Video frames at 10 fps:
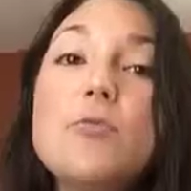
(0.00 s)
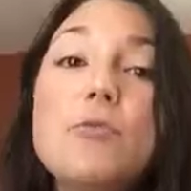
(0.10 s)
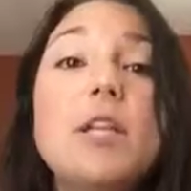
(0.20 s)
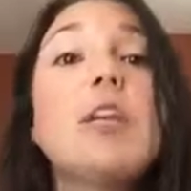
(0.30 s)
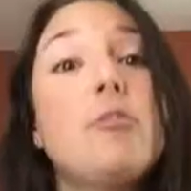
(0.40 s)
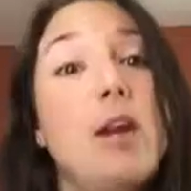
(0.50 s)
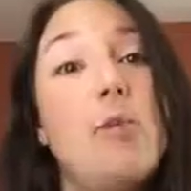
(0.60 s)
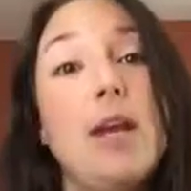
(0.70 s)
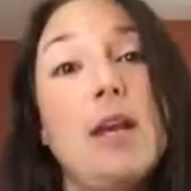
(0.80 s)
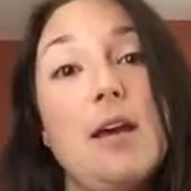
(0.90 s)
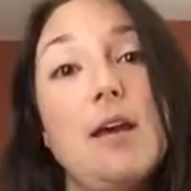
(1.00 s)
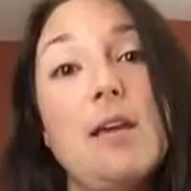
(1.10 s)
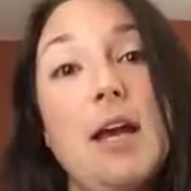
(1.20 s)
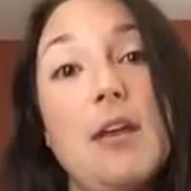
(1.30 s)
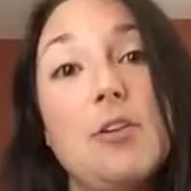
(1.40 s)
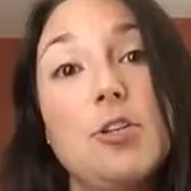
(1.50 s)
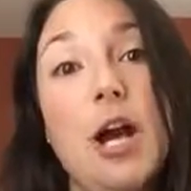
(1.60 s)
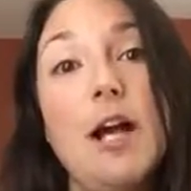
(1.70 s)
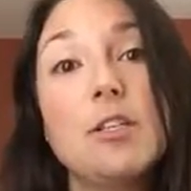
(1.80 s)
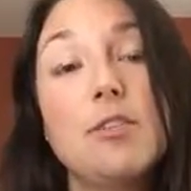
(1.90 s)
a really great way to get your
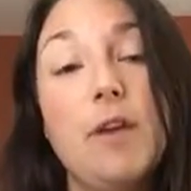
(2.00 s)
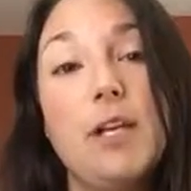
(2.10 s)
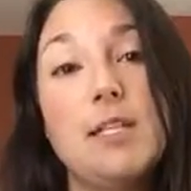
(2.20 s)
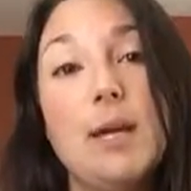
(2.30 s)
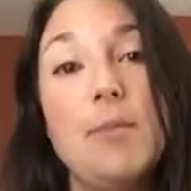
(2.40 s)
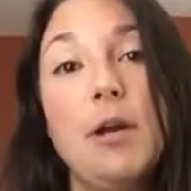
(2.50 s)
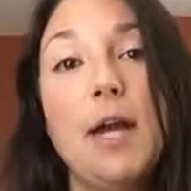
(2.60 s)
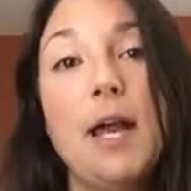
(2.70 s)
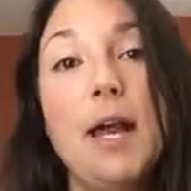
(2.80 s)
child to write a summary.